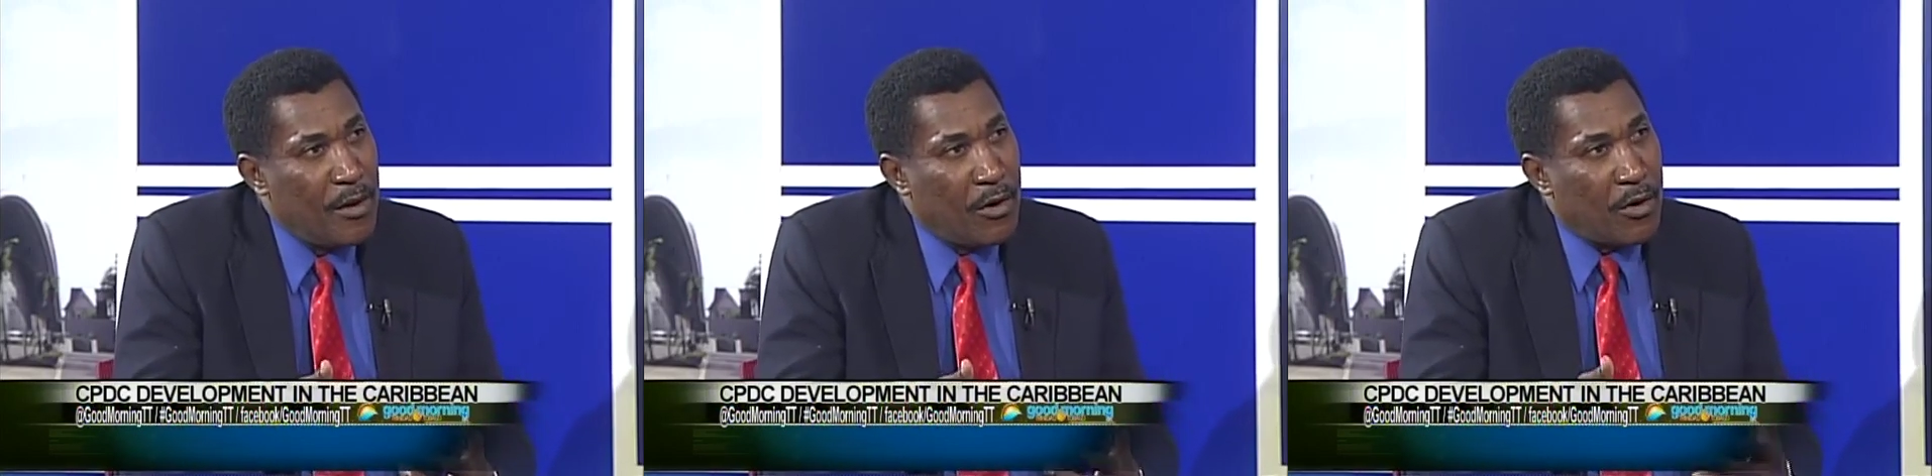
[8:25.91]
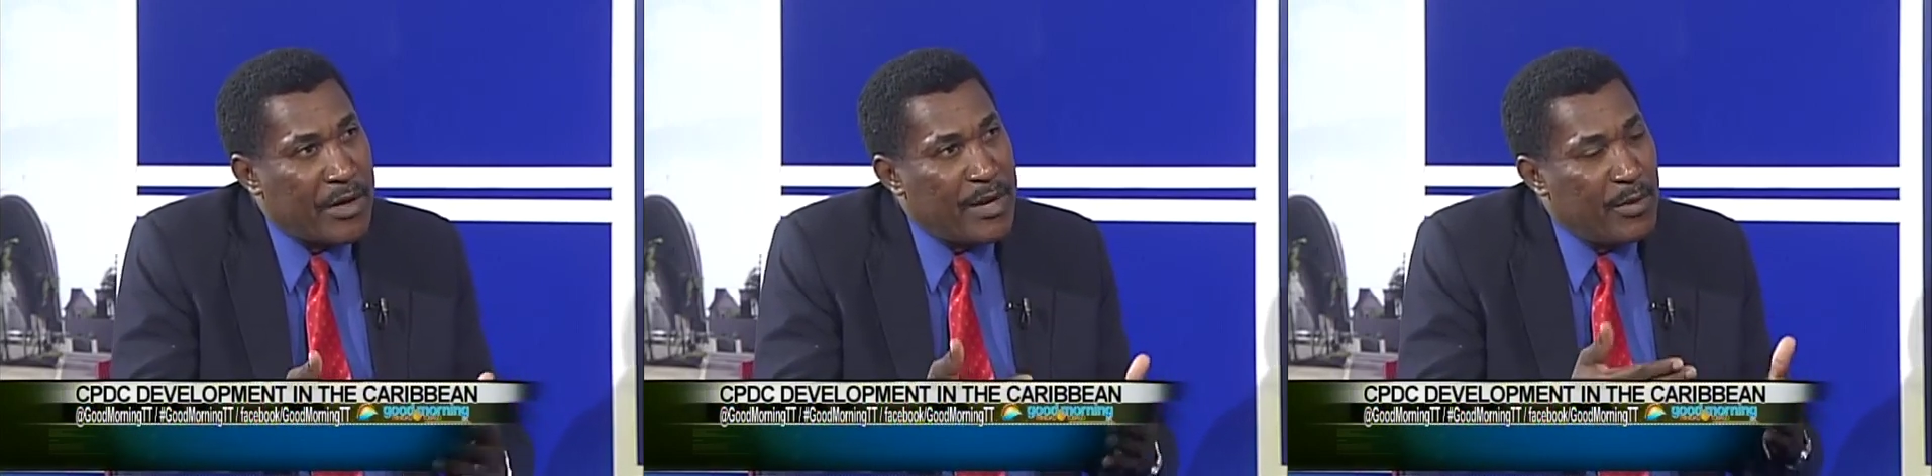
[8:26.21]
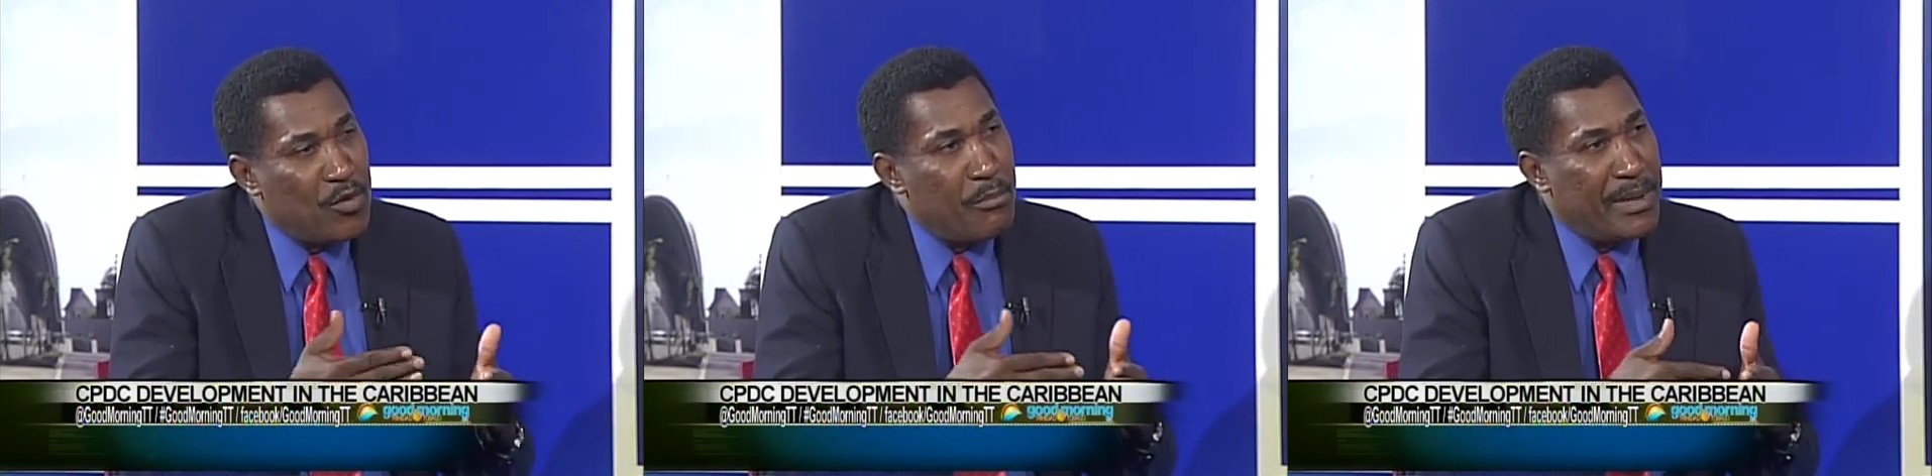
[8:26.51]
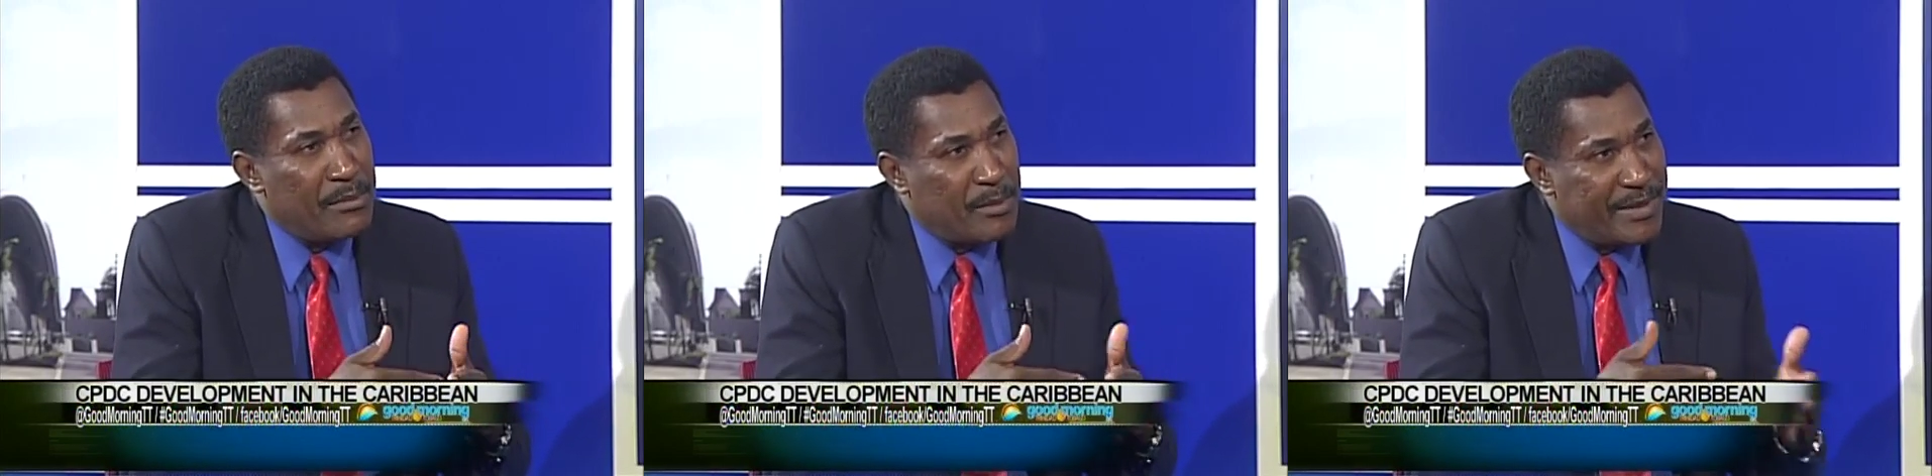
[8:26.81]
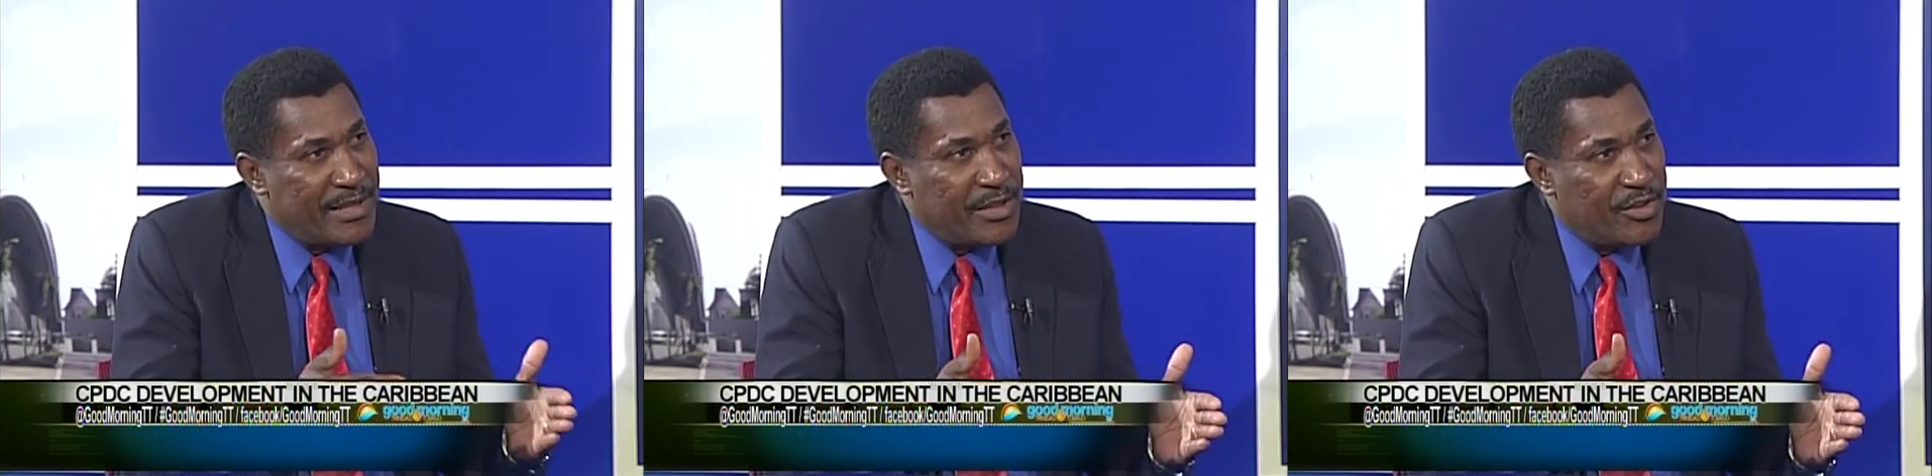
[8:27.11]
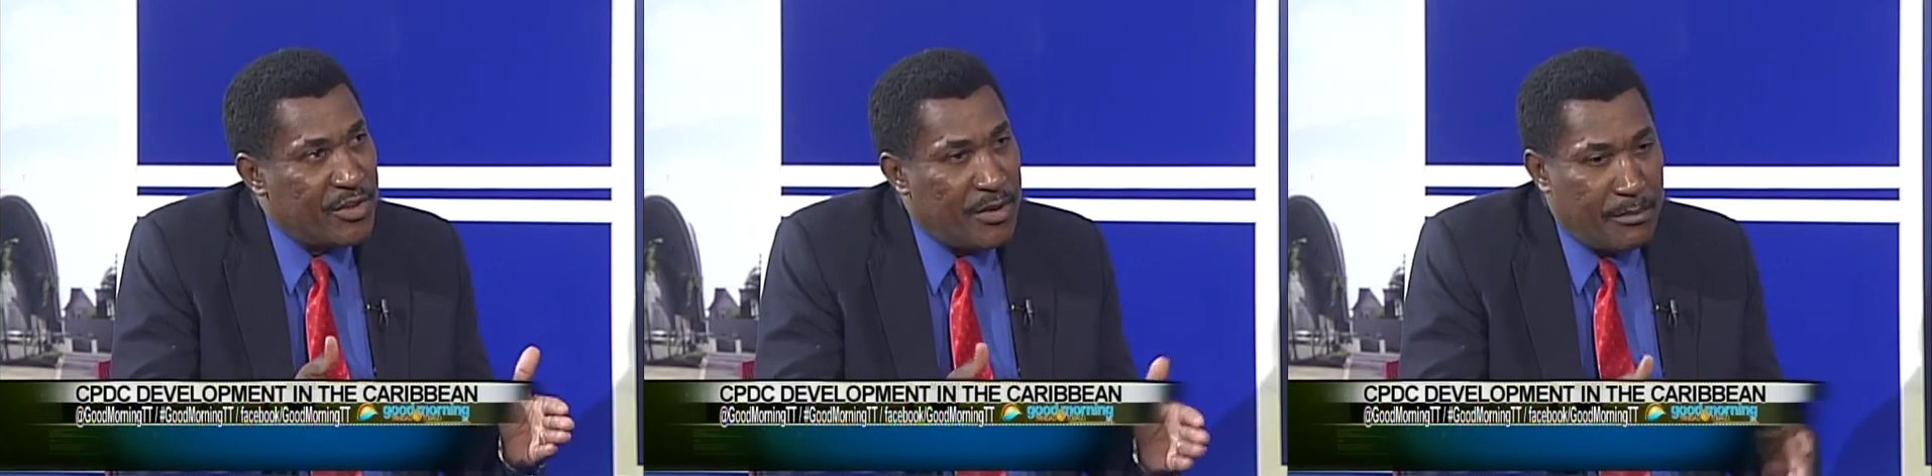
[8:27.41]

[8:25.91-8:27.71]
Or can we do minimum tillage?